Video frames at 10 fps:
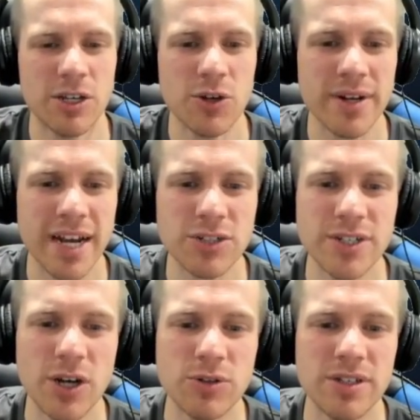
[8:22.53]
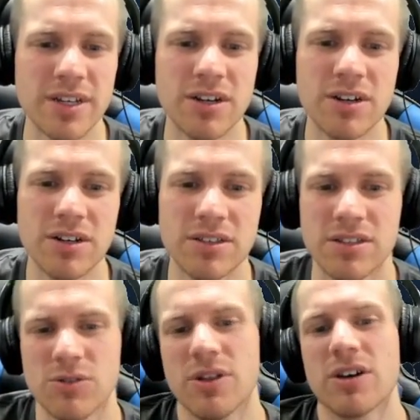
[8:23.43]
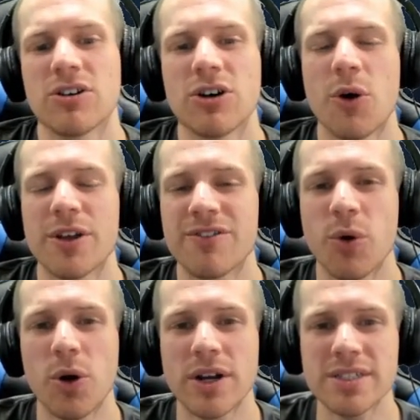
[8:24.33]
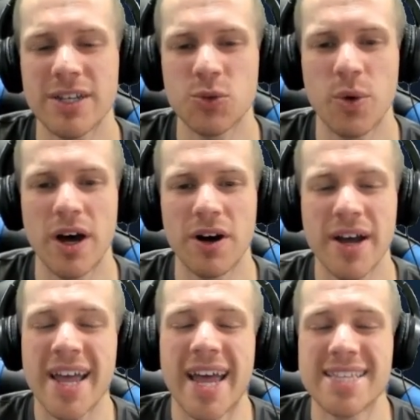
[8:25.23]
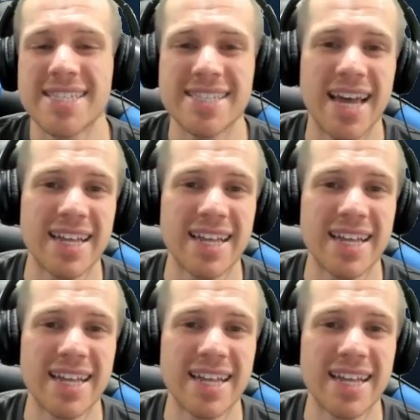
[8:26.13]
You can actually go to the glowing forest as well and set